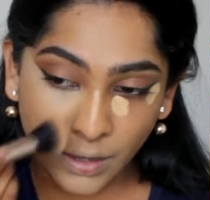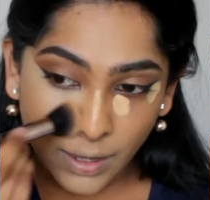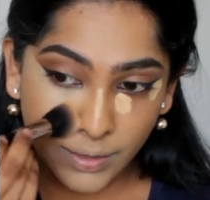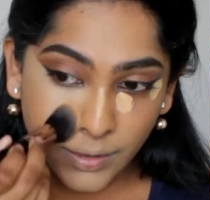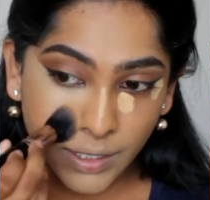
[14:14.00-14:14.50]

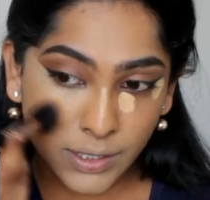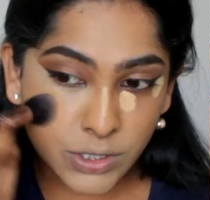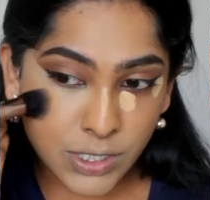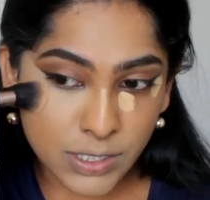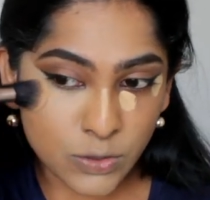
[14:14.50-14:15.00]
and then
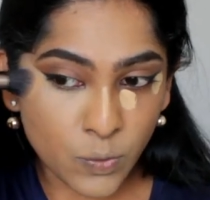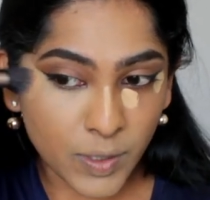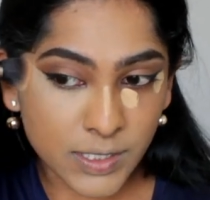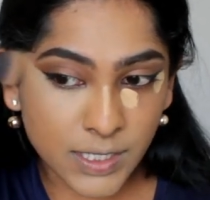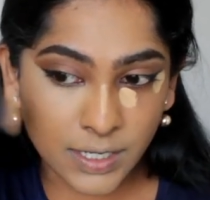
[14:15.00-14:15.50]
just
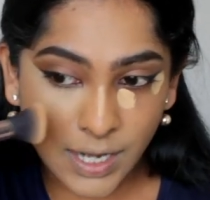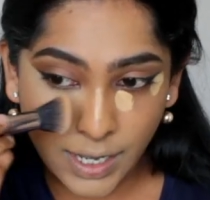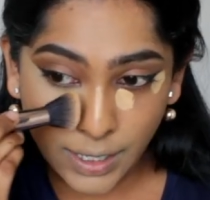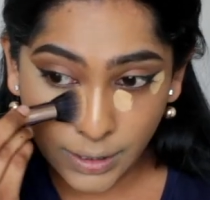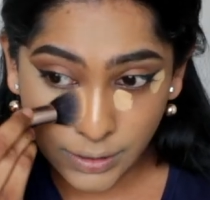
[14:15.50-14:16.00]
went in
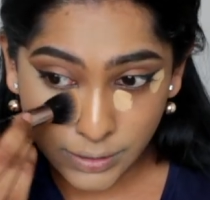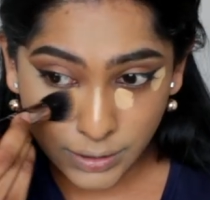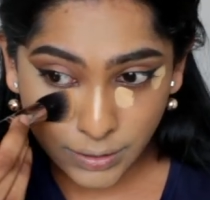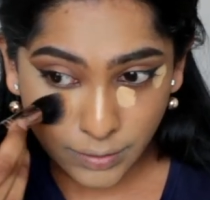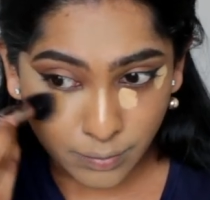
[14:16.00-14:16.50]
and
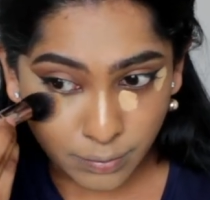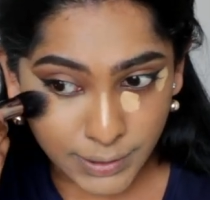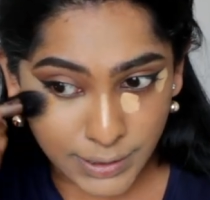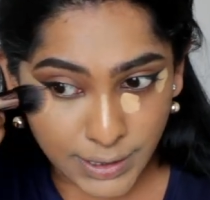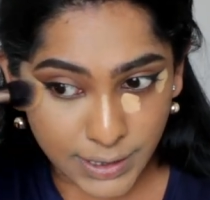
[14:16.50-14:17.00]

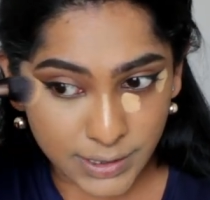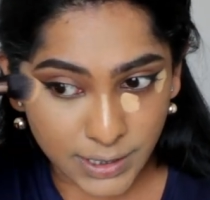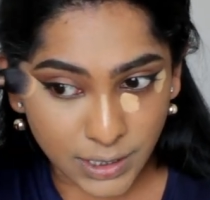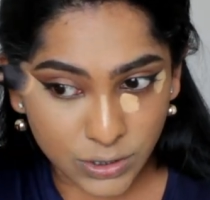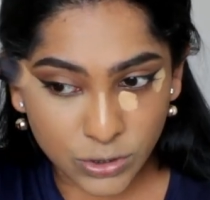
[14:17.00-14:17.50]

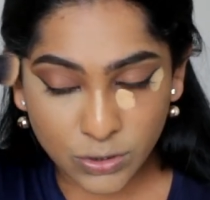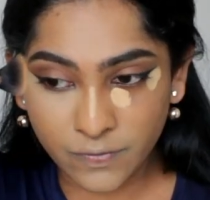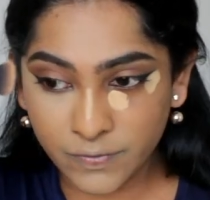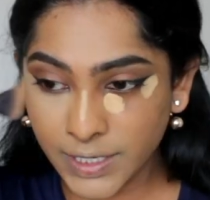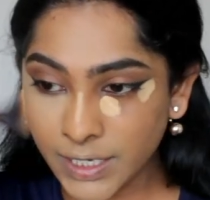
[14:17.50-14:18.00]
blending it
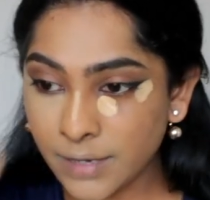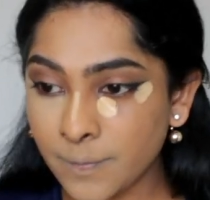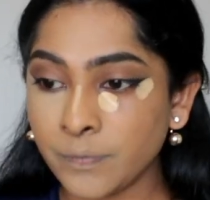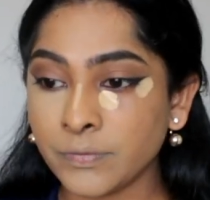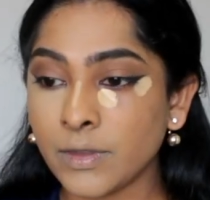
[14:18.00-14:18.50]
softly,
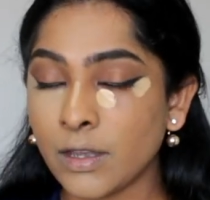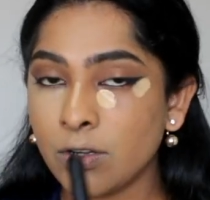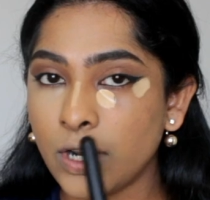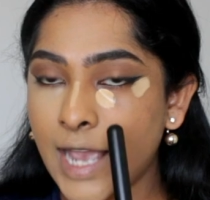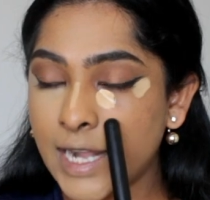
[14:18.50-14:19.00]

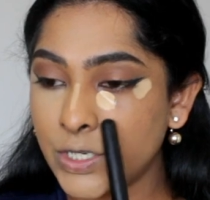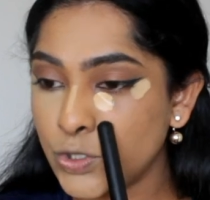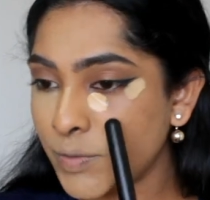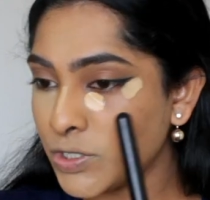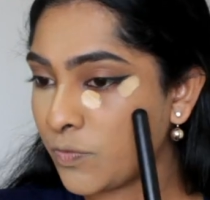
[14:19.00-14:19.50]
not adding
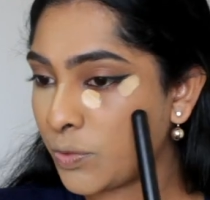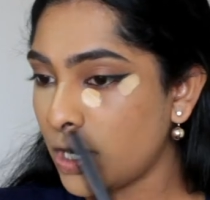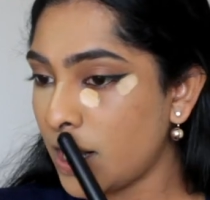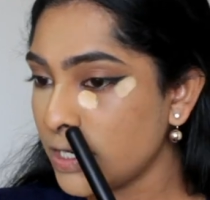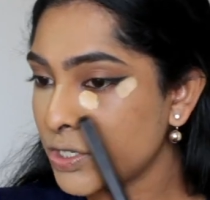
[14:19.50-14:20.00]
too much of
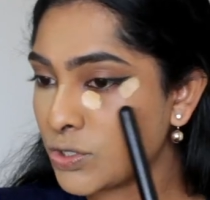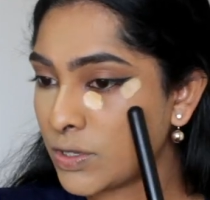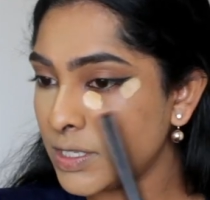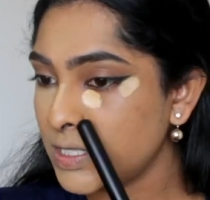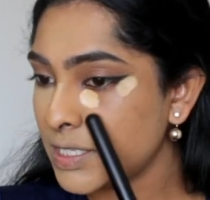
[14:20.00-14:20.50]
product. So
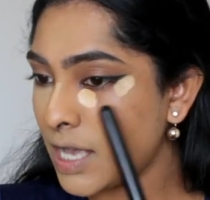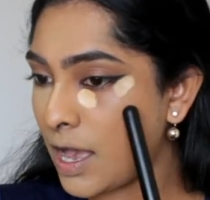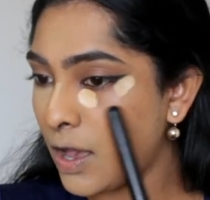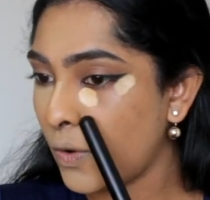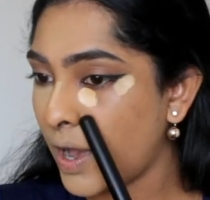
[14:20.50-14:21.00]
this is
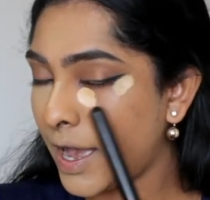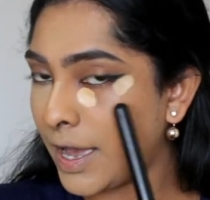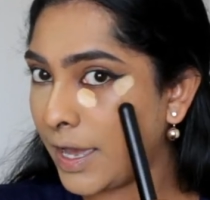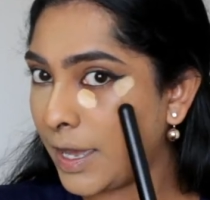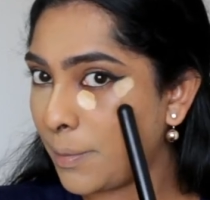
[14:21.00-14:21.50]
how
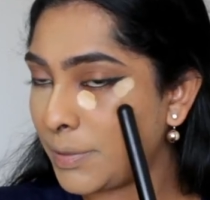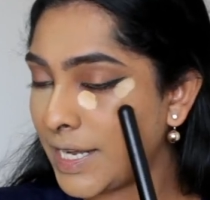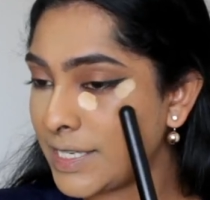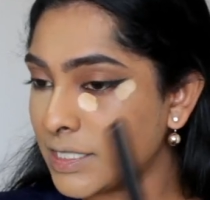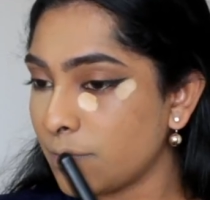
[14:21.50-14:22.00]
I
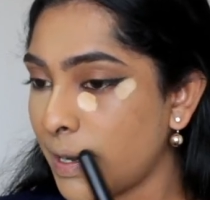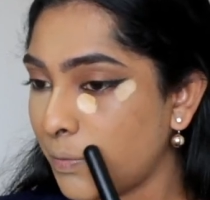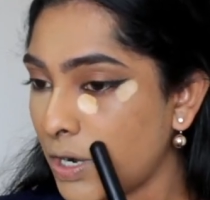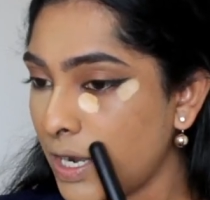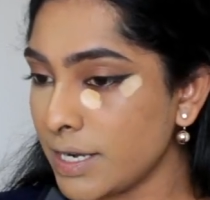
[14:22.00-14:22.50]
placed my
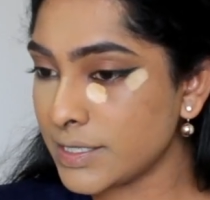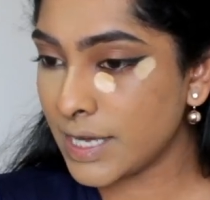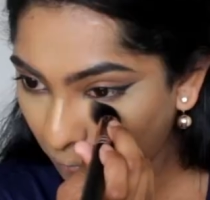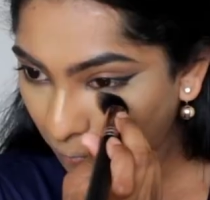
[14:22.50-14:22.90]
product.